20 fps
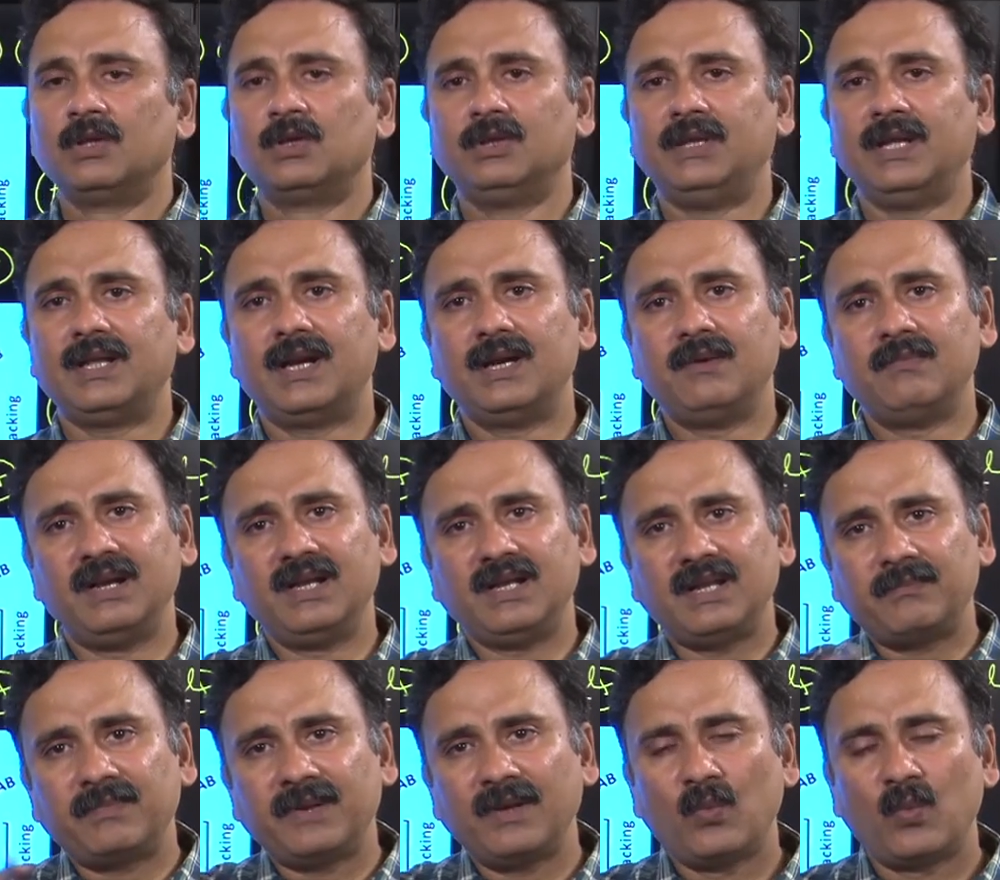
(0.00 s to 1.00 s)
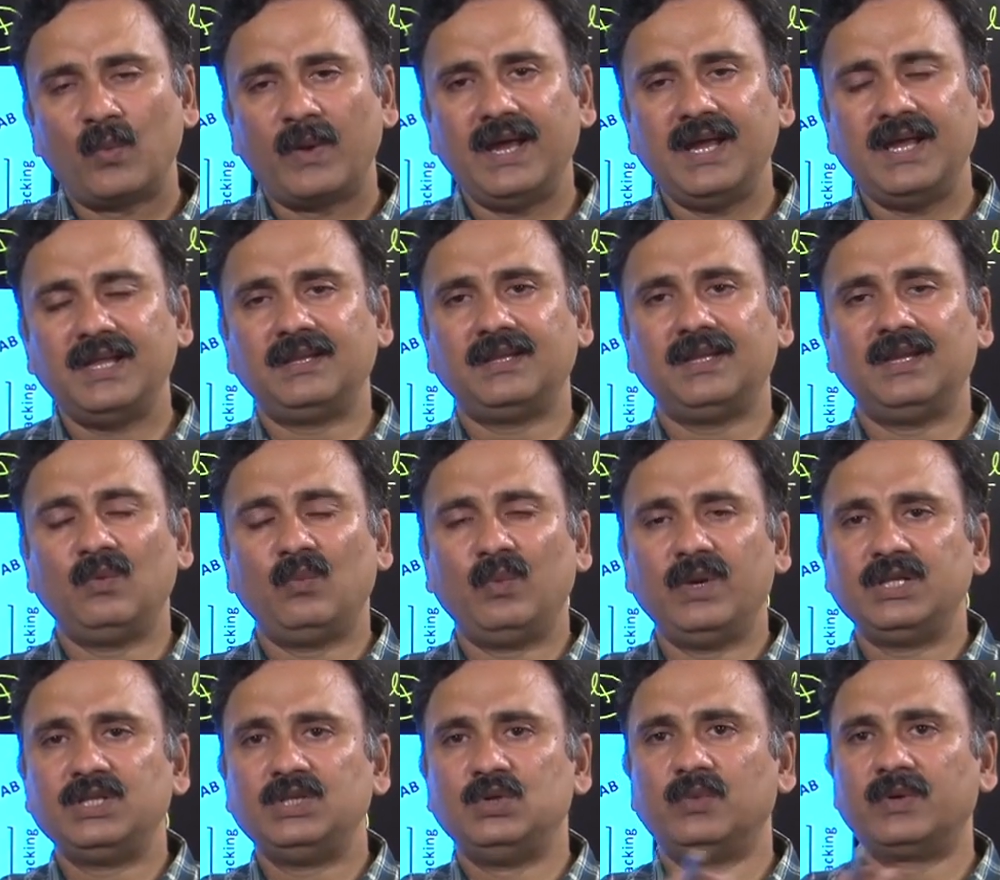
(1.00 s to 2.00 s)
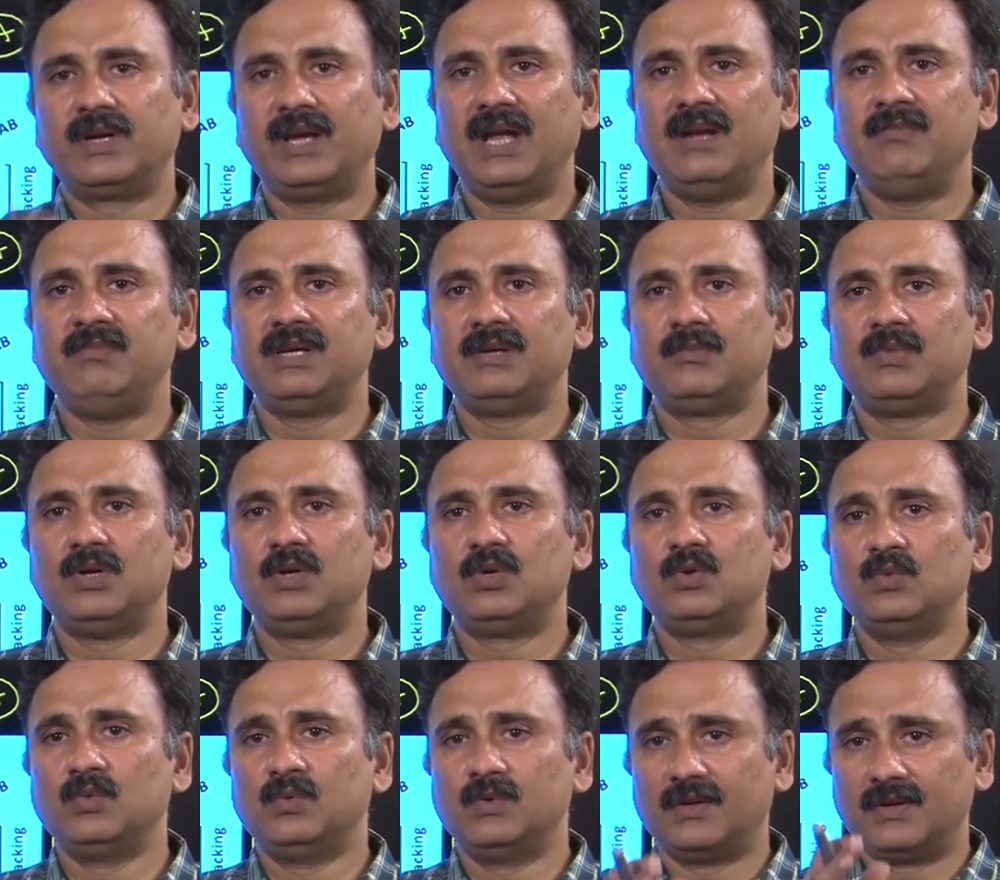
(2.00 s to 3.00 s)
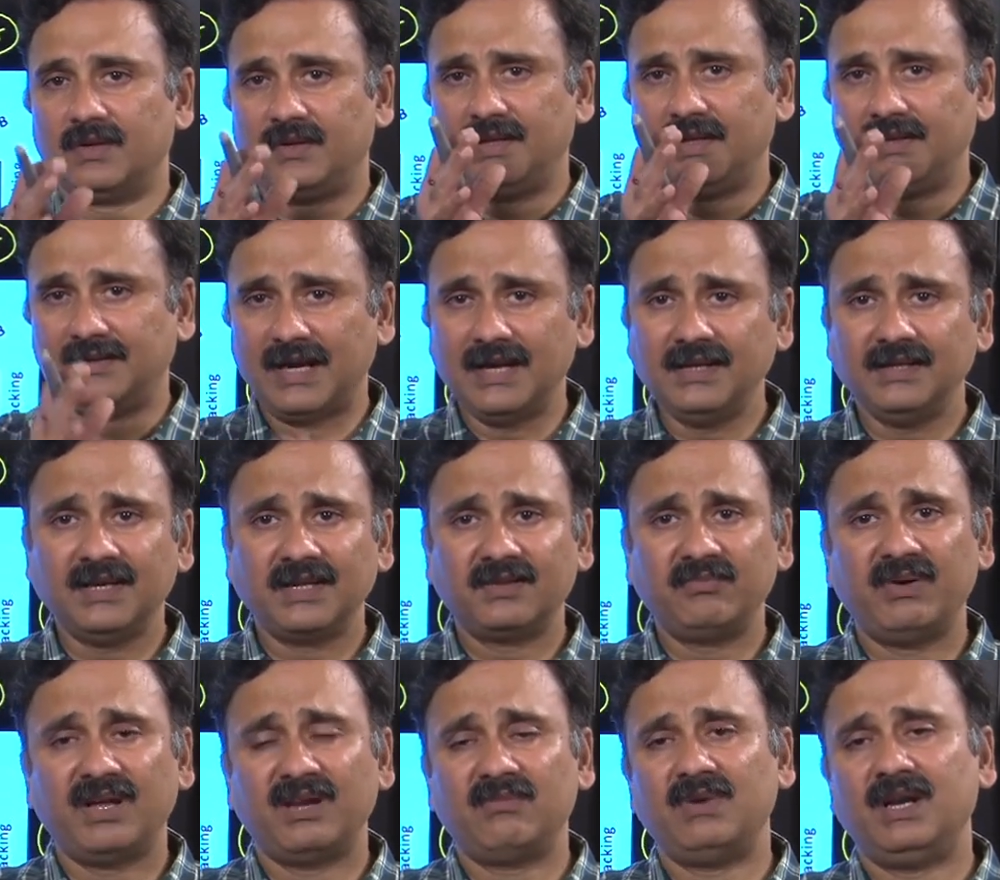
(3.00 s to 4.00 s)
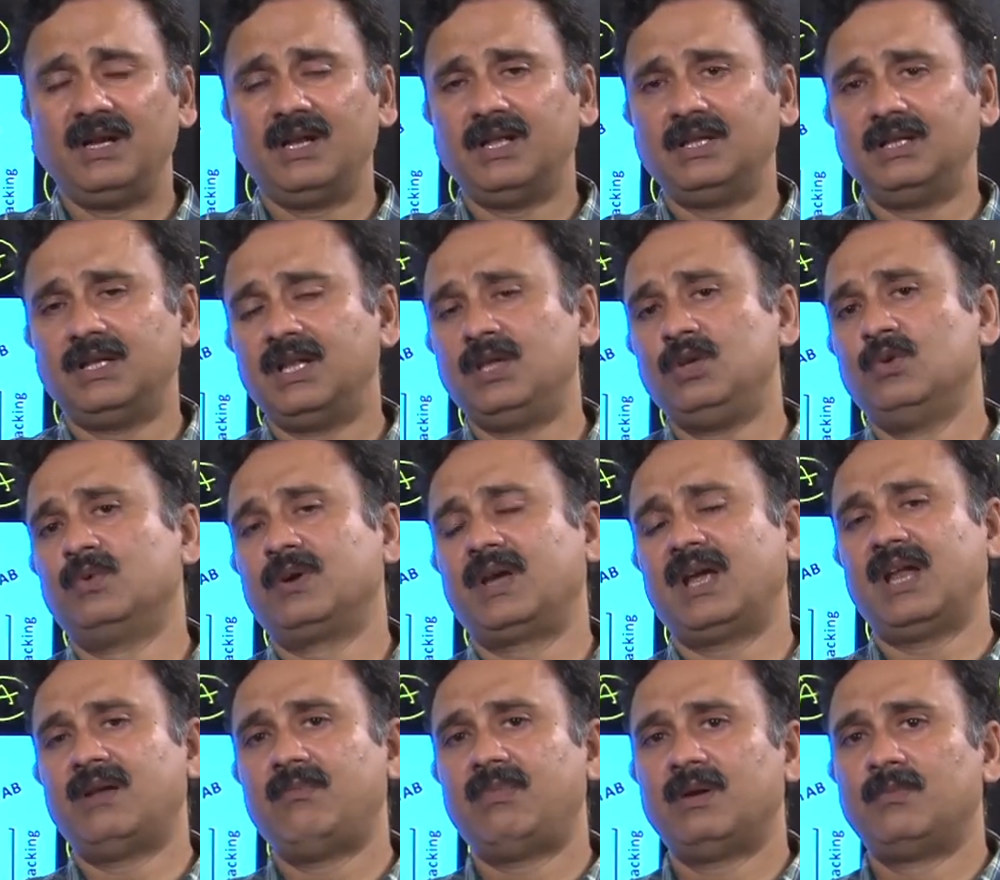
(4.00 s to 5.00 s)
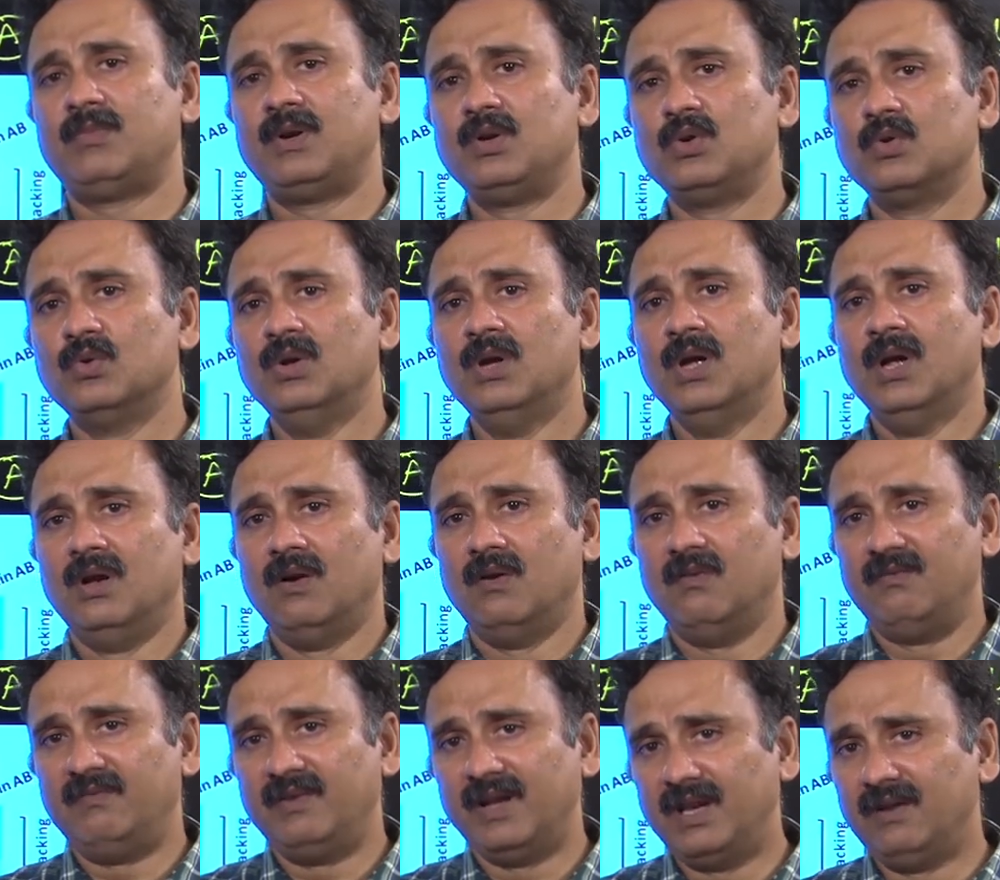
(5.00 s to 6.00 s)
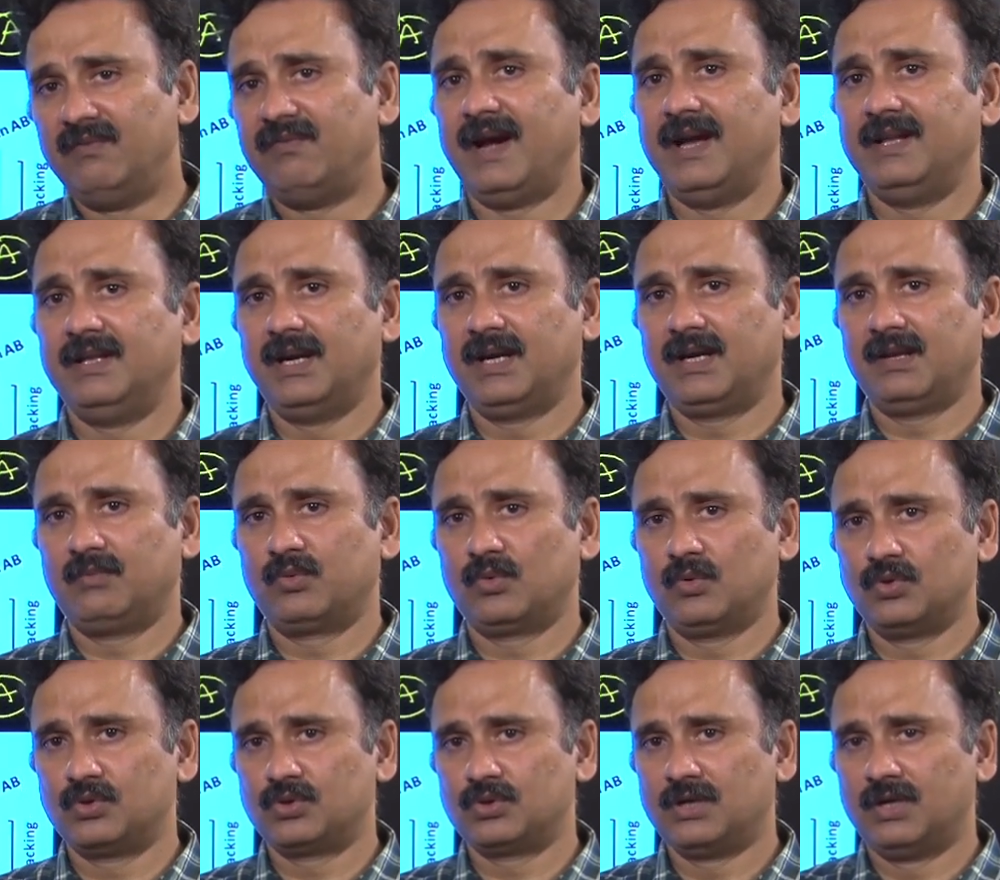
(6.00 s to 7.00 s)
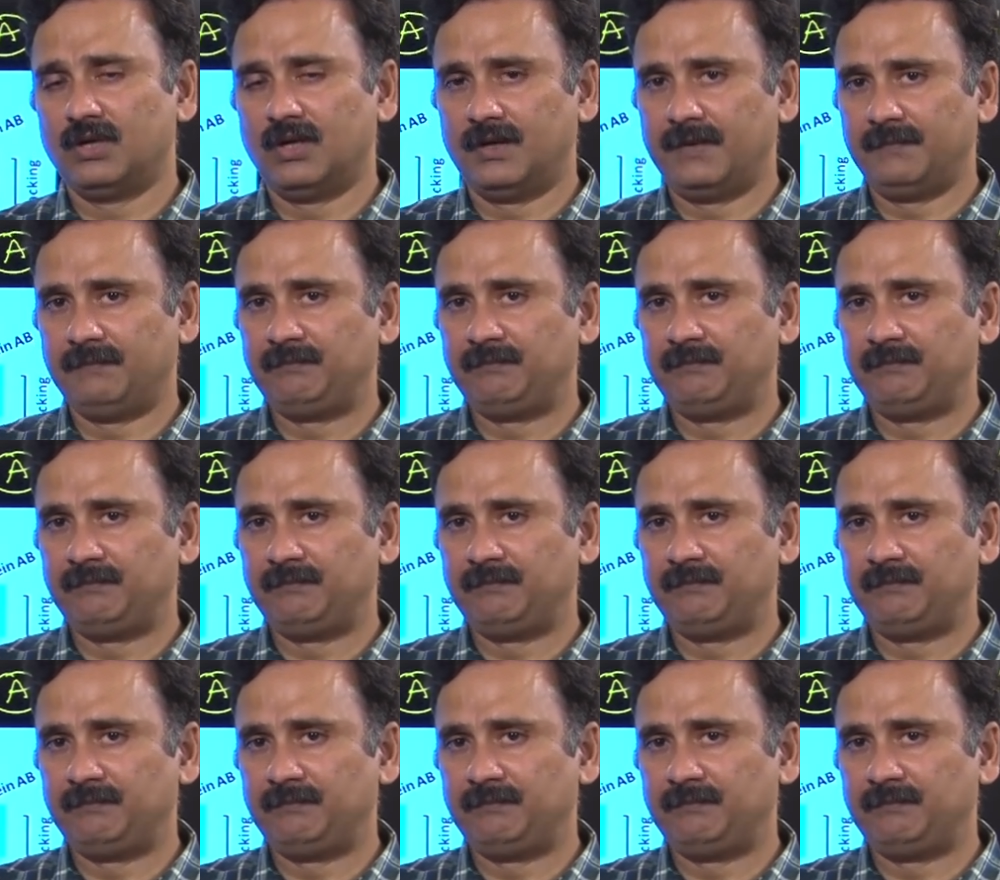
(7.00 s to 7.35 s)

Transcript: So, there are multiple ways in which you can be able to design the experiment and then you can be able to verify that approach.